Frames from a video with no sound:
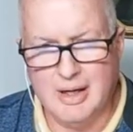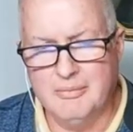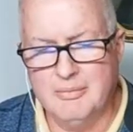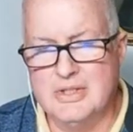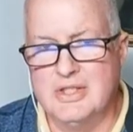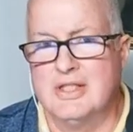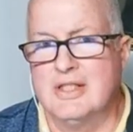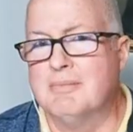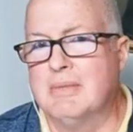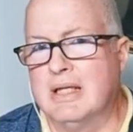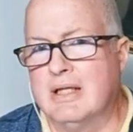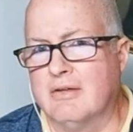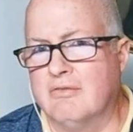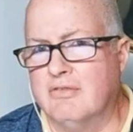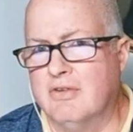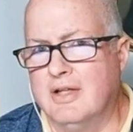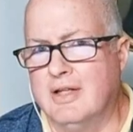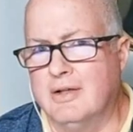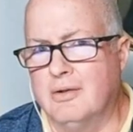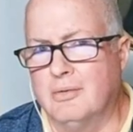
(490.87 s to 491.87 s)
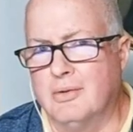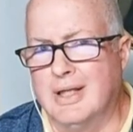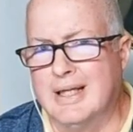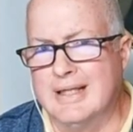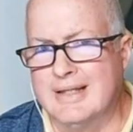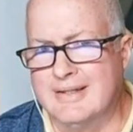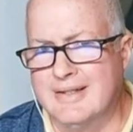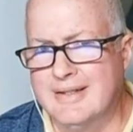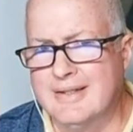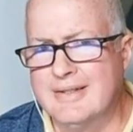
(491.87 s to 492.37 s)
would she make a video
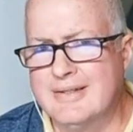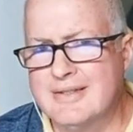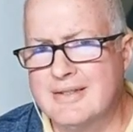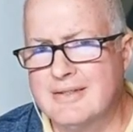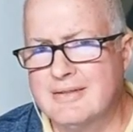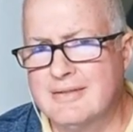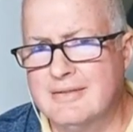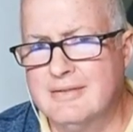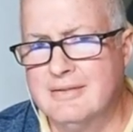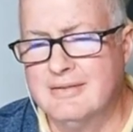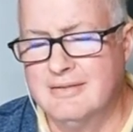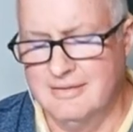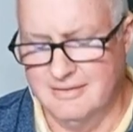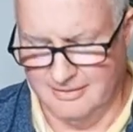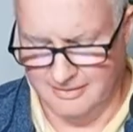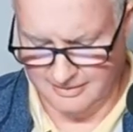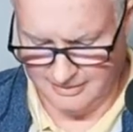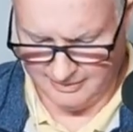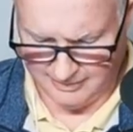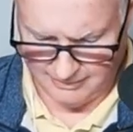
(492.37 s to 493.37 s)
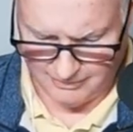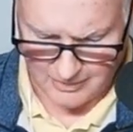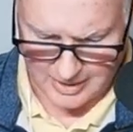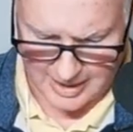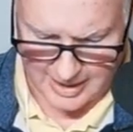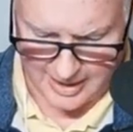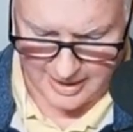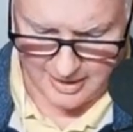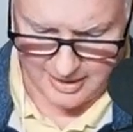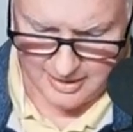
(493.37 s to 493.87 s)
like this? Why?